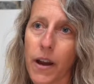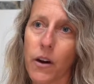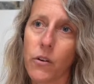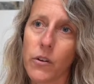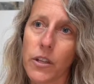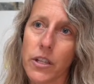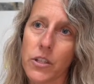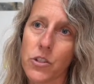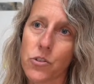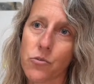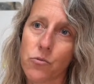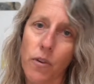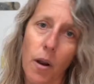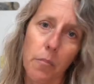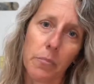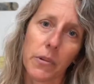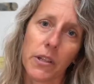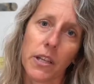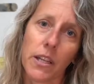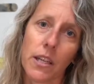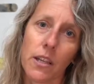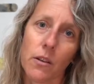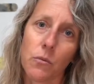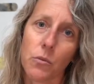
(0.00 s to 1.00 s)
out each
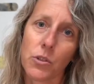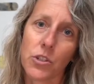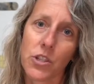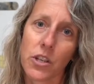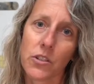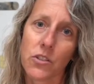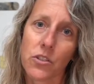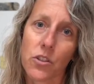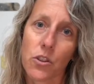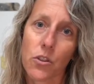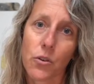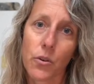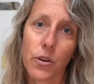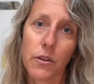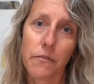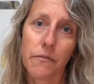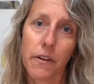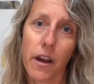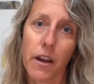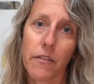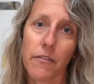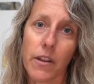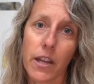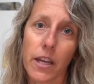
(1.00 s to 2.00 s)
replicate, which has
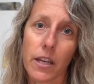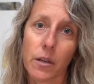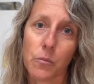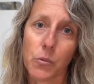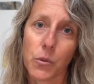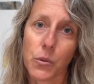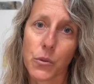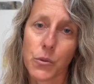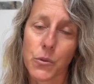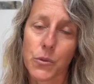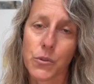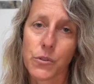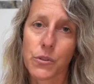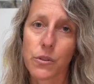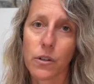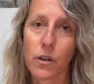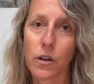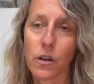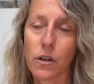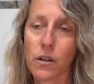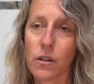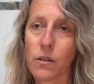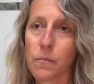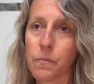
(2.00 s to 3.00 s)
35 animals.
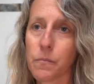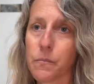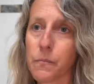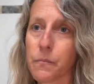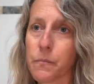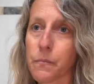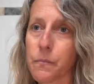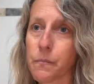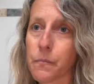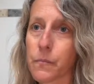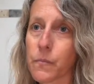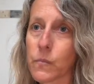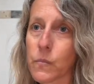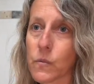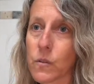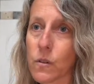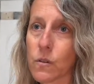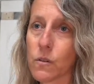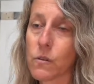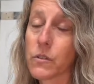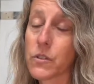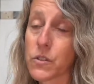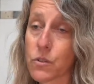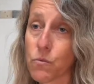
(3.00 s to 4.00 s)
Um,
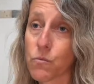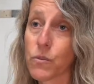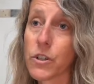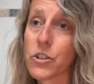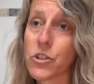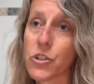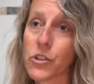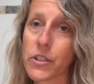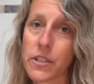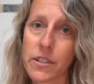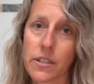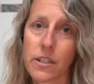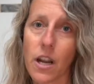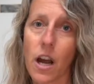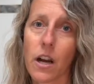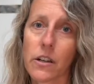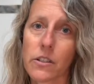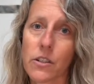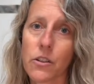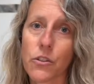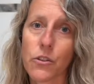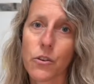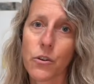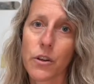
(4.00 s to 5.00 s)
it's originally
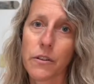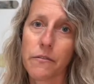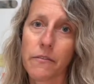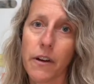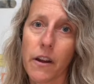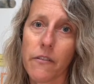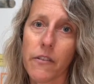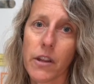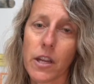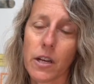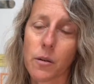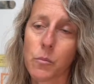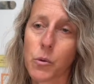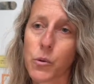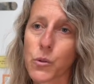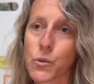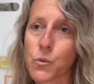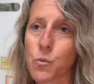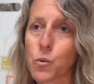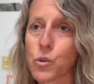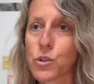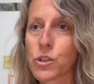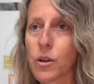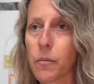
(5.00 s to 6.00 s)
stocked at 35
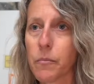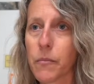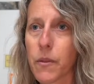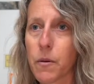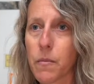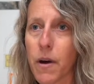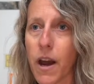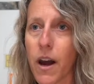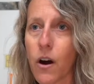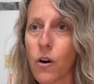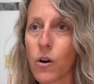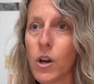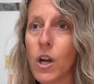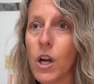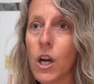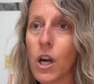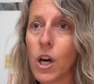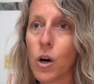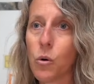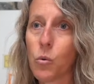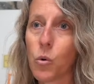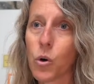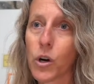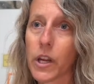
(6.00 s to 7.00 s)
animals. We'll dump them out,
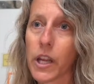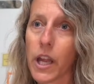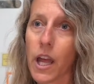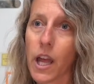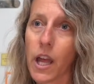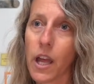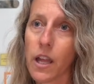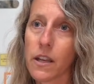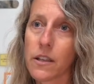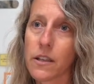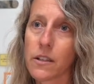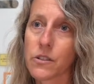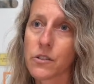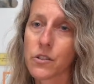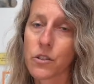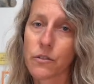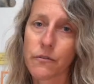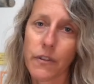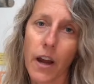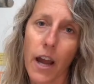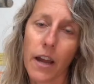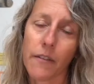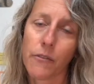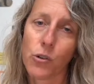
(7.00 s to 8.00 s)
we'll get a
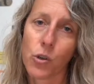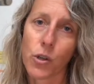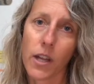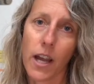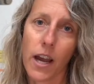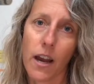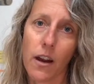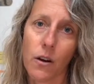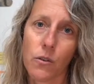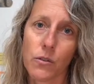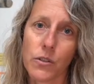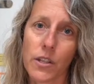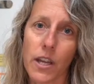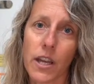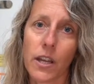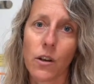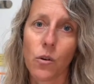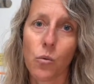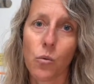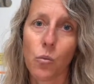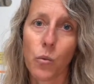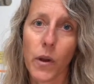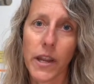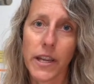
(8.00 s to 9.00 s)
survival count and
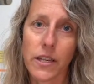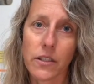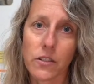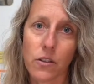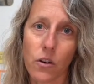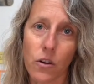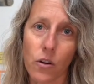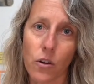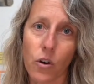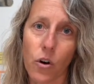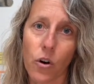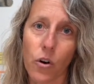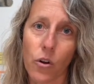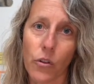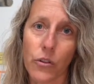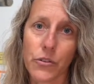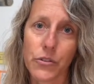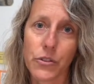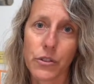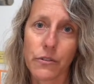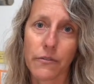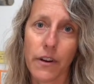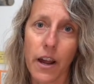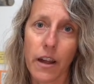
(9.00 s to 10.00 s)
a weight on all the
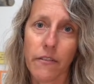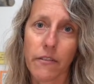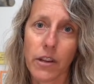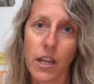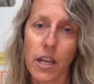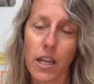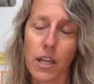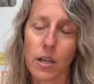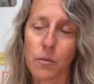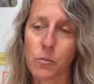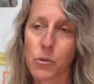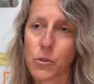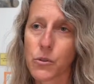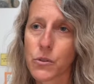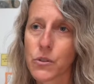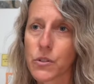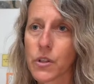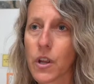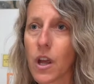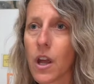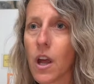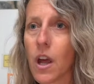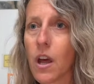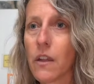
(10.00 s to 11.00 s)
surviving animals.
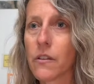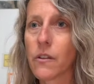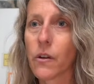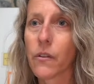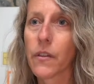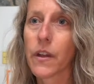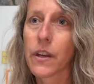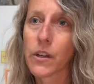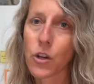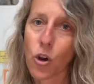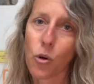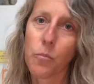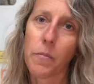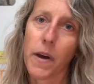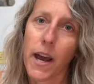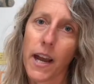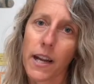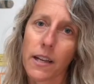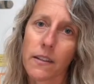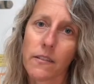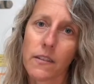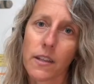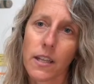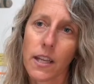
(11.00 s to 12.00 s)
They'll then go
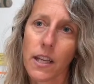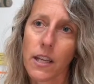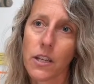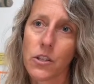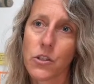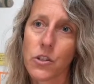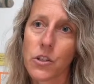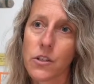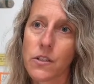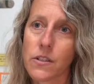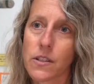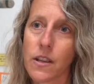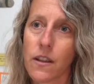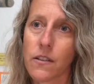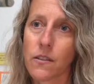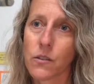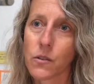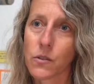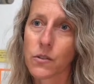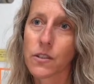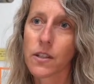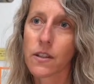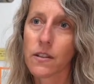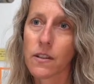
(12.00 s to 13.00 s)
back in the cages and
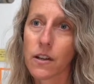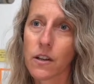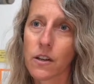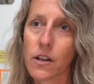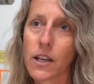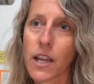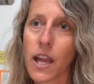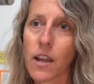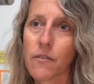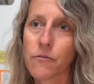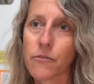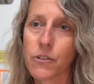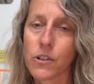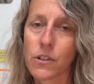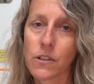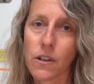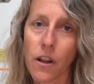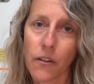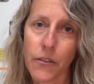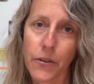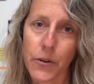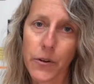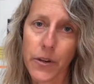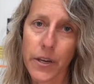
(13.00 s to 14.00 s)
they'll sit there again for
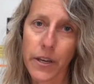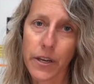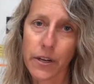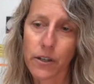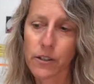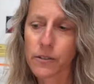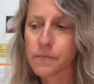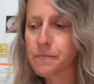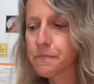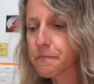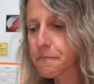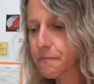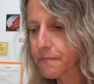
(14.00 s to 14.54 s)
another year.